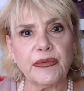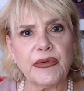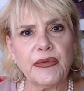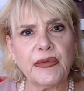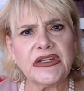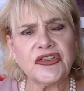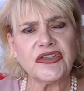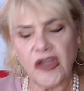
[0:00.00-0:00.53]
So we
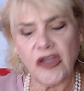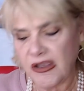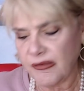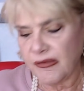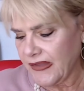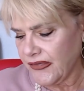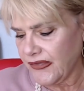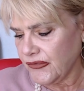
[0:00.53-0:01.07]
want to
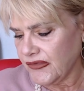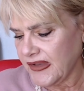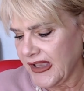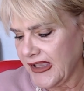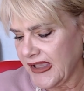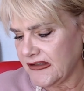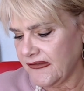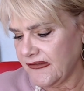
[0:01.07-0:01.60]
talk about those
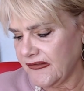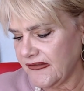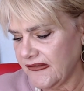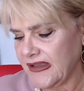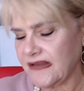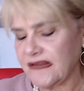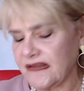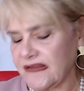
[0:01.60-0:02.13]
kinds of
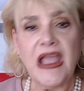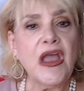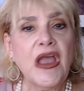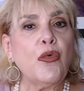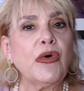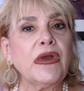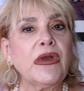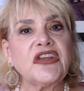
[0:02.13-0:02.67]
things.
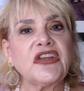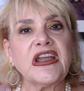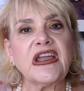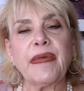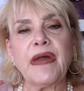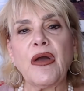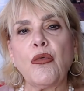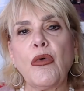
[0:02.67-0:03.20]
We want to
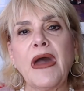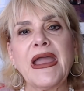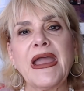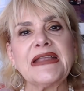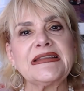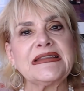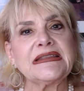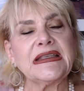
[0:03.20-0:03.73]
talk about
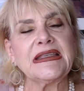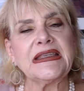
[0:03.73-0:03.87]
why it's